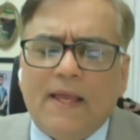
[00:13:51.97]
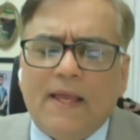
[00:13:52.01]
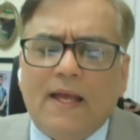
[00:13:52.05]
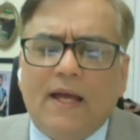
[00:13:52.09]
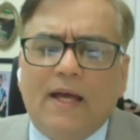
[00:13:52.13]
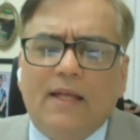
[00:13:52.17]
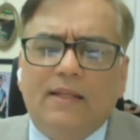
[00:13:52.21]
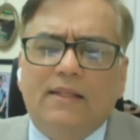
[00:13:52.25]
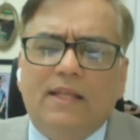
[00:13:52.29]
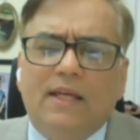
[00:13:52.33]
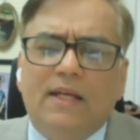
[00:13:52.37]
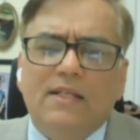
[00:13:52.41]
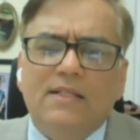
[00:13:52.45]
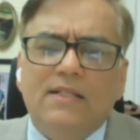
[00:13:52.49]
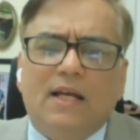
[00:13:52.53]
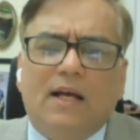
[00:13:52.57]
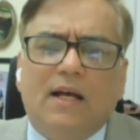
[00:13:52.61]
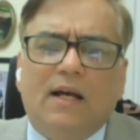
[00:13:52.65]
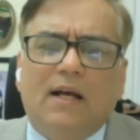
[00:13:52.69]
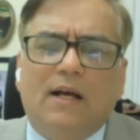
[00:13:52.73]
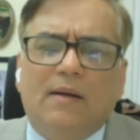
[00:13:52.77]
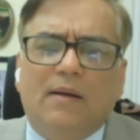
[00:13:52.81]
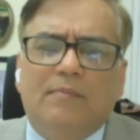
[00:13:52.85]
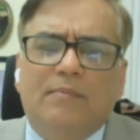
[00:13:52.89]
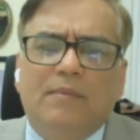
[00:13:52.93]
uh there is
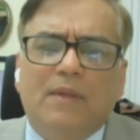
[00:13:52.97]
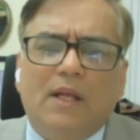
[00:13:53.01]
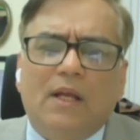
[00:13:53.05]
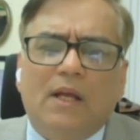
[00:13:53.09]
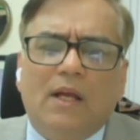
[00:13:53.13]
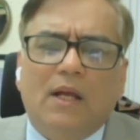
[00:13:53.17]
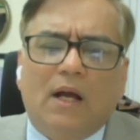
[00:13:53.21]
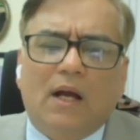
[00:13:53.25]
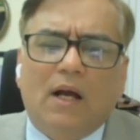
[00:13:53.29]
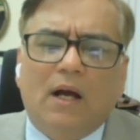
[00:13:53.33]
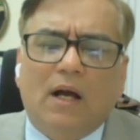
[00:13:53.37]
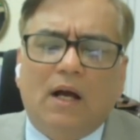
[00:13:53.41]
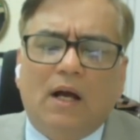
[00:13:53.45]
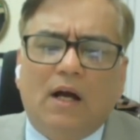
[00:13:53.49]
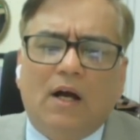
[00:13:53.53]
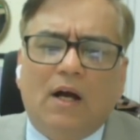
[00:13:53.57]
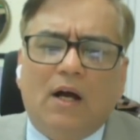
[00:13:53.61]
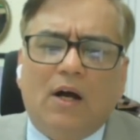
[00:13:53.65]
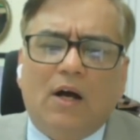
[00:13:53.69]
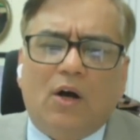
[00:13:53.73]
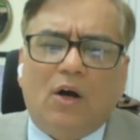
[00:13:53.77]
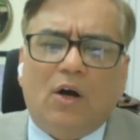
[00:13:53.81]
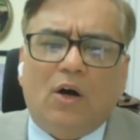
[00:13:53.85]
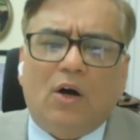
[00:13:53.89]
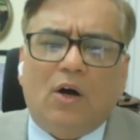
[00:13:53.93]
a, uh,
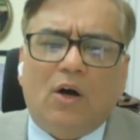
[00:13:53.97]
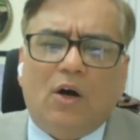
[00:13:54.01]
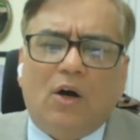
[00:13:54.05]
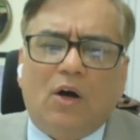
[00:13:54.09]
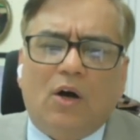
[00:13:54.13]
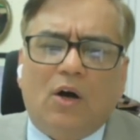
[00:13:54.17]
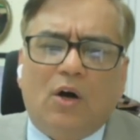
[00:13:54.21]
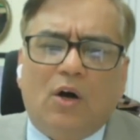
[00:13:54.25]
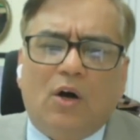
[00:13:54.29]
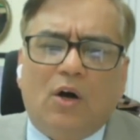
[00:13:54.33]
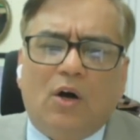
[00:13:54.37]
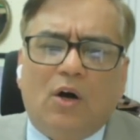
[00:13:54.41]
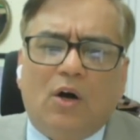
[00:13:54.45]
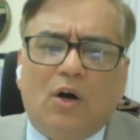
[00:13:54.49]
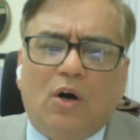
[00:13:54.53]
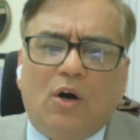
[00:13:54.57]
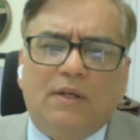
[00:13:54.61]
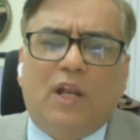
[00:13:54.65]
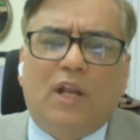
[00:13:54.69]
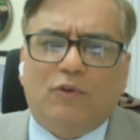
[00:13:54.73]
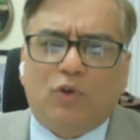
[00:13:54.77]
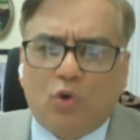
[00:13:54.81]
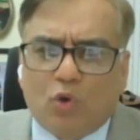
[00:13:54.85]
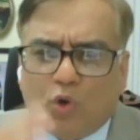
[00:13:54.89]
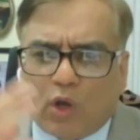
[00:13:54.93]
a, you'll
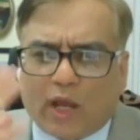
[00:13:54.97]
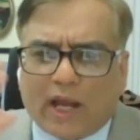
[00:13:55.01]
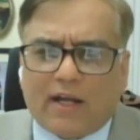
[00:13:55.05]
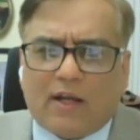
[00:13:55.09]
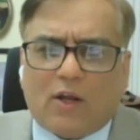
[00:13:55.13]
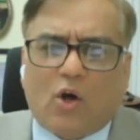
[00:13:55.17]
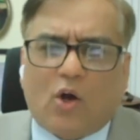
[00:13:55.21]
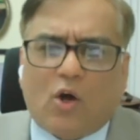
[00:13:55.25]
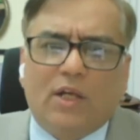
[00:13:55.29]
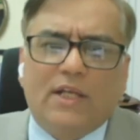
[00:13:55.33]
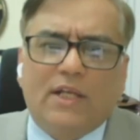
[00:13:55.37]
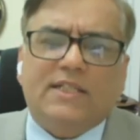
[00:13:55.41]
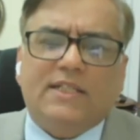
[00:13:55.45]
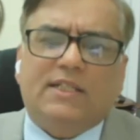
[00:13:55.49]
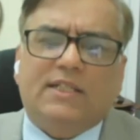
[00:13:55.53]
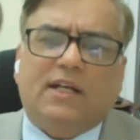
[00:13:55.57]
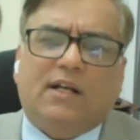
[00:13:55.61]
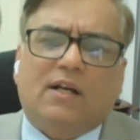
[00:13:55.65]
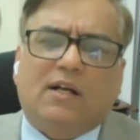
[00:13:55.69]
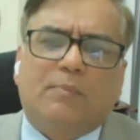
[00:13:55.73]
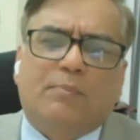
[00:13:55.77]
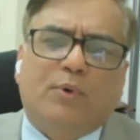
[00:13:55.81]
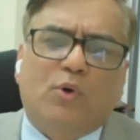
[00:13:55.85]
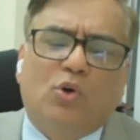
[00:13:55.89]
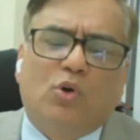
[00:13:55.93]
have to look at the
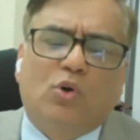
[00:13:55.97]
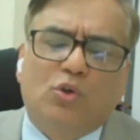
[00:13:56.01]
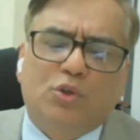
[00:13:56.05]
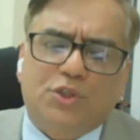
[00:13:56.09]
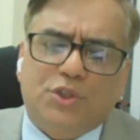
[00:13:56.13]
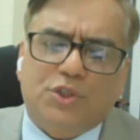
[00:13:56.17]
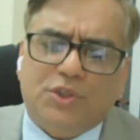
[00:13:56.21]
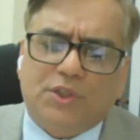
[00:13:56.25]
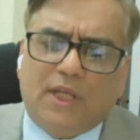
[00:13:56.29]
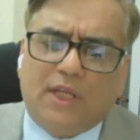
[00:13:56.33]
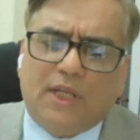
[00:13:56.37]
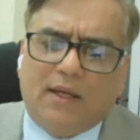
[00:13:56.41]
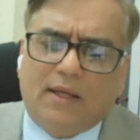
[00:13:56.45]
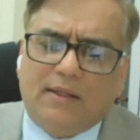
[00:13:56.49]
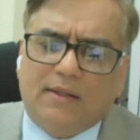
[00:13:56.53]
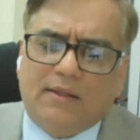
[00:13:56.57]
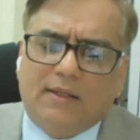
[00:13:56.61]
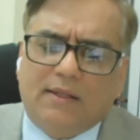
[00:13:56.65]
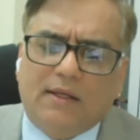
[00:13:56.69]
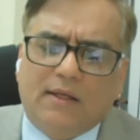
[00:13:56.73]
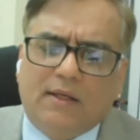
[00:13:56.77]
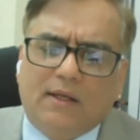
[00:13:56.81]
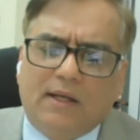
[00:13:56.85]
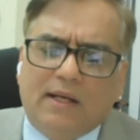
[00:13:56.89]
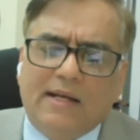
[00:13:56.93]
holistic approach, the
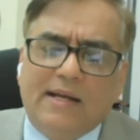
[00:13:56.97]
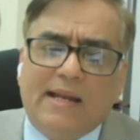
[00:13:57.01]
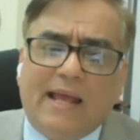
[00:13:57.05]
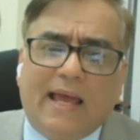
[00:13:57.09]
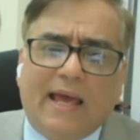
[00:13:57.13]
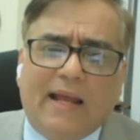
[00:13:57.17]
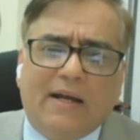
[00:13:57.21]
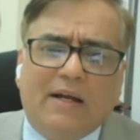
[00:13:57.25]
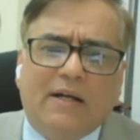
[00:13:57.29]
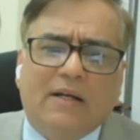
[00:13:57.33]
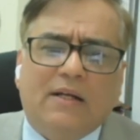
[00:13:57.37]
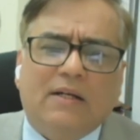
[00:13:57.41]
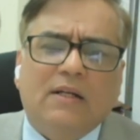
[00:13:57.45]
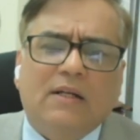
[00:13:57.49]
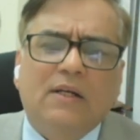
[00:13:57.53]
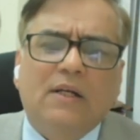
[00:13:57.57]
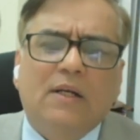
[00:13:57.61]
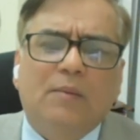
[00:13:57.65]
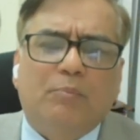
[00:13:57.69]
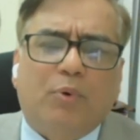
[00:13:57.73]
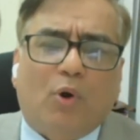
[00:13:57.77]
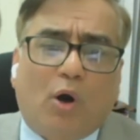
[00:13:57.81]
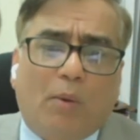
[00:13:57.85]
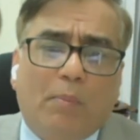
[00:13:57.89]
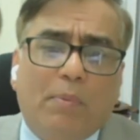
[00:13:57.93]
the inherent
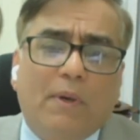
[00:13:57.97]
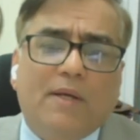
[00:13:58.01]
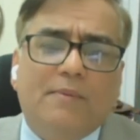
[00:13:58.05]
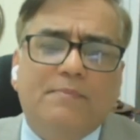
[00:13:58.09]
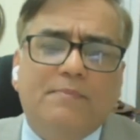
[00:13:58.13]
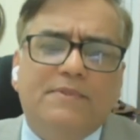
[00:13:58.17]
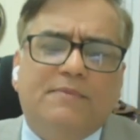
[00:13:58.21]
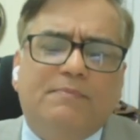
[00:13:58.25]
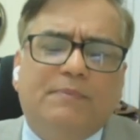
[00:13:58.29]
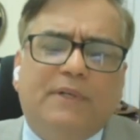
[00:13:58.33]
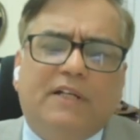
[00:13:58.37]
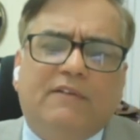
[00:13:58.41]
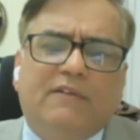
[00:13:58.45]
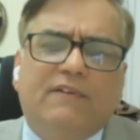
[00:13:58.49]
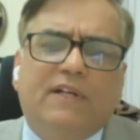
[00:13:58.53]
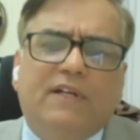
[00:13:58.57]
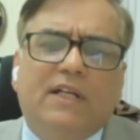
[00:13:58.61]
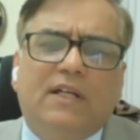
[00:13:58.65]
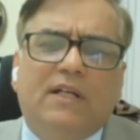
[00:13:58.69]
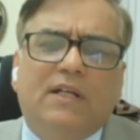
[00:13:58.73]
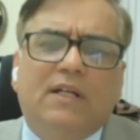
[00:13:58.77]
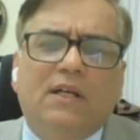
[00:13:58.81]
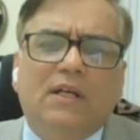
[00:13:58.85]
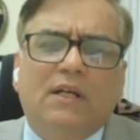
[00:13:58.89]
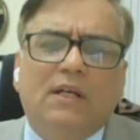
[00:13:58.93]
problems
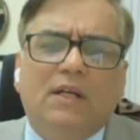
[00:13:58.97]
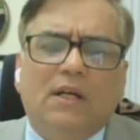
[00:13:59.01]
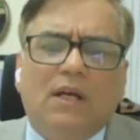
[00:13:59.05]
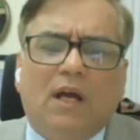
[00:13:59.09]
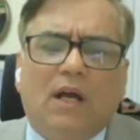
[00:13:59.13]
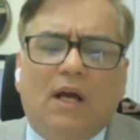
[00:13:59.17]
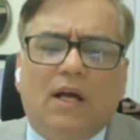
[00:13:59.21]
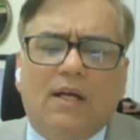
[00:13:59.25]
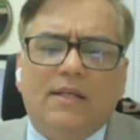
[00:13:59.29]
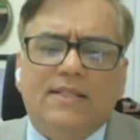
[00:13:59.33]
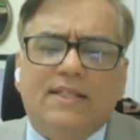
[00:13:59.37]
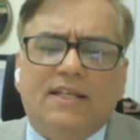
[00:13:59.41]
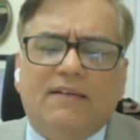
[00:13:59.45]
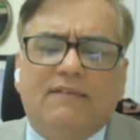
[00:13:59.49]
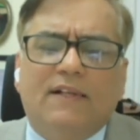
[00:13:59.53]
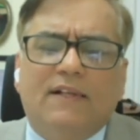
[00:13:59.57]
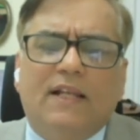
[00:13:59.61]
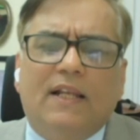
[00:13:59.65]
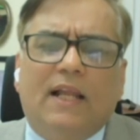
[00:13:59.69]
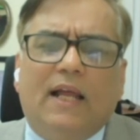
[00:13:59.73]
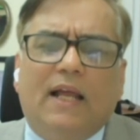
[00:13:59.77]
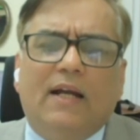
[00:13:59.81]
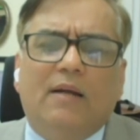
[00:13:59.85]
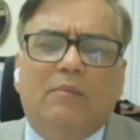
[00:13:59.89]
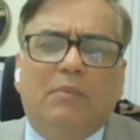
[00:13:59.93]
between uh,
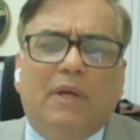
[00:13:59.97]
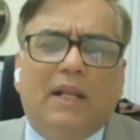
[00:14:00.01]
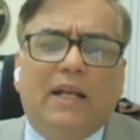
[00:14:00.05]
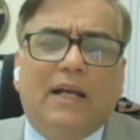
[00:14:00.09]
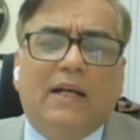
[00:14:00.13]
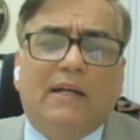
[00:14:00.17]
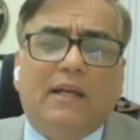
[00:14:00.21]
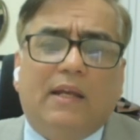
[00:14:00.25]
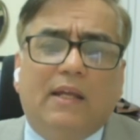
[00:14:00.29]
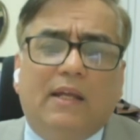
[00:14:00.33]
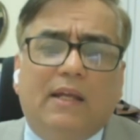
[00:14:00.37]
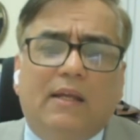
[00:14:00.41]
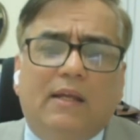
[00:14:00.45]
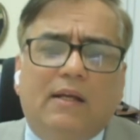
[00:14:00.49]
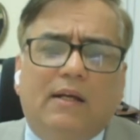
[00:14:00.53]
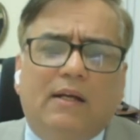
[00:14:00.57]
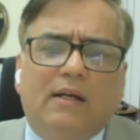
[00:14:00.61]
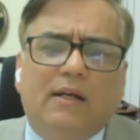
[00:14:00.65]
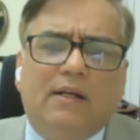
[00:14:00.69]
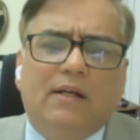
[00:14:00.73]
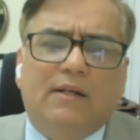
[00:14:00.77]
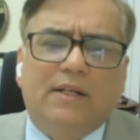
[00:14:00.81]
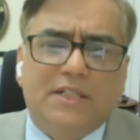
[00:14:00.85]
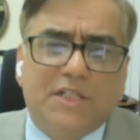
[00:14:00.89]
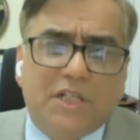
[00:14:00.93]
civil and military
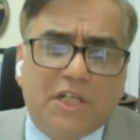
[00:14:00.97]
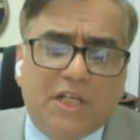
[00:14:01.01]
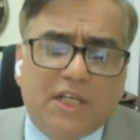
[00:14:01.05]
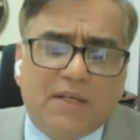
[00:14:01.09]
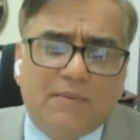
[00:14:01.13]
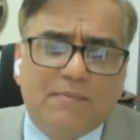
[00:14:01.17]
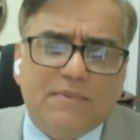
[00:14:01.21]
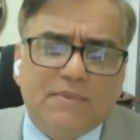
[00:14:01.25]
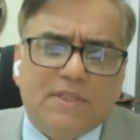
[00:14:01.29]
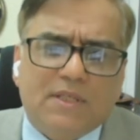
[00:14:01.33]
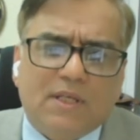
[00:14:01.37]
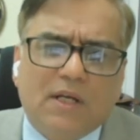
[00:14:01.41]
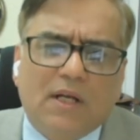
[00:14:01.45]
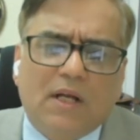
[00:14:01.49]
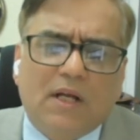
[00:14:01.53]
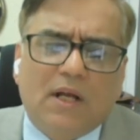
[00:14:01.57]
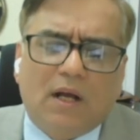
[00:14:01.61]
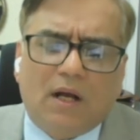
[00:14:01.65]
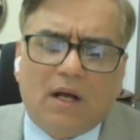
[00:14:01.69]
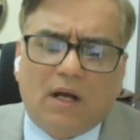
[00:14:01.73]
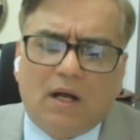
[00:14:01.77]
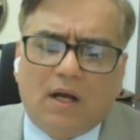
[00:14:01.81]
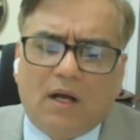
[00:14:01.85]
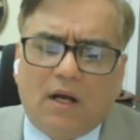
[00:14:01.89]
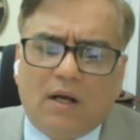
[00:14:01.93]
regimes,
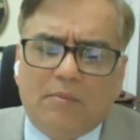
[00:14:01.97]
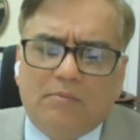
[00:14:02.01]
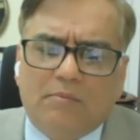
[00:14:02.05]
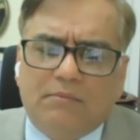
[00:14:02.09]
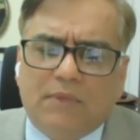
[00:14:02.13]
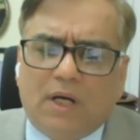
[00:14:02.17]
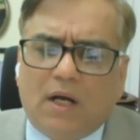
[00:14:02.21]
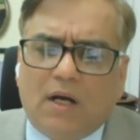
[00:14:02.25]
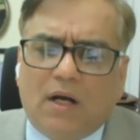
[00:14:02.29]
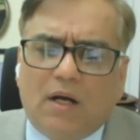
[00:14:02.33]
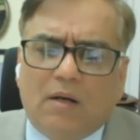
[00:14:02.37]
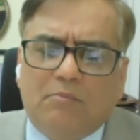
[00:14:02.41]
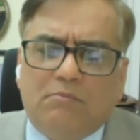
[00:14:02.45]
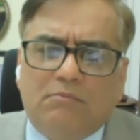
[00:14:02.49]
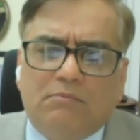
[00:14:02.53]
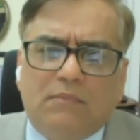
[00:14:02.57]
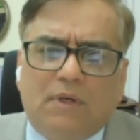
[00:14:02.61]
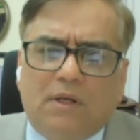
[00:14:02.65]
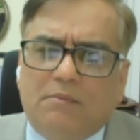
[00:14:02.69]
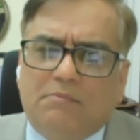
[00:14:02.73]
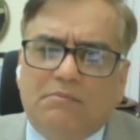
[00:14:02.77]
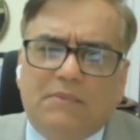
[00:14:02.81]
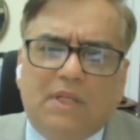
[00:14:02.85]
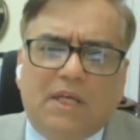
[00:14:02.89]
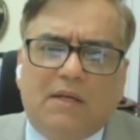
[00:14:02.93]
um, um,
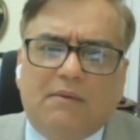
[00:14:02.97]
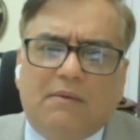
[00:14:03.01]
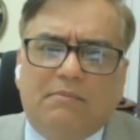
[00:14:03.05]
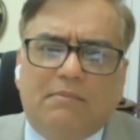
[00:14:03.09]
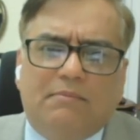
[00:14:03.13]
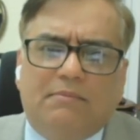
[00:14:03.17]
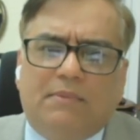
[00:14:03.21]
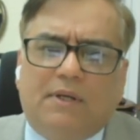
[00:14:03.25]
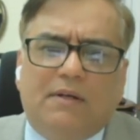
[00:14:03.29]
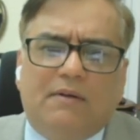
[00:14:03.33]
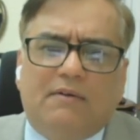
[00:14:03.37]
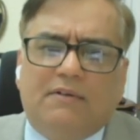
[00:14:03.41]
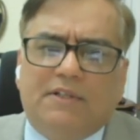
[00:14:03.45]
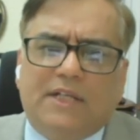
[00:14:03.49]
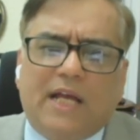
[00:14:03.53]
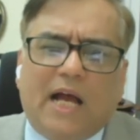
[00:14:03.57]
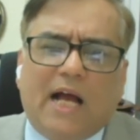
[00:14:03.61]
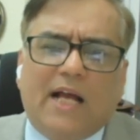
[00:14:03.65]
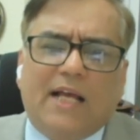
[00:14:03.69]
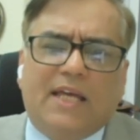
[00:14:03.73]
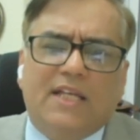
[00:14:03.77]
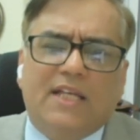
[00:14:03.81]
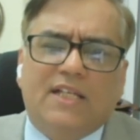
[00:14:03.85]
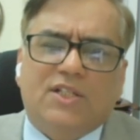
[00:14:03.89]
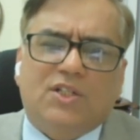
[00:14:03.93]
the
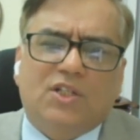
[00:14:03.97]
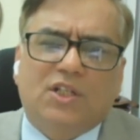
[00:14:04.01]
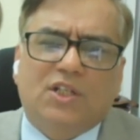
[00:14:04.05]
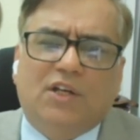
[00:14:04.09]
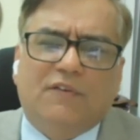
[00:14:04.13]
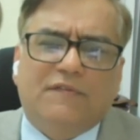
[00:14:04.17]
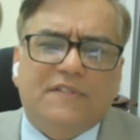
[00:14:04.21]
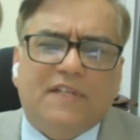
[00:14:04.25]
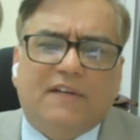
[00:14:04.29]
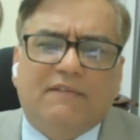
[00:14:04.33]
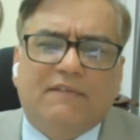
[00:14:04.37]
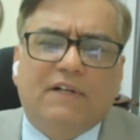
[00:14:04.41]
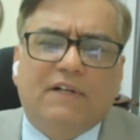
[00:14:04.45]
young history of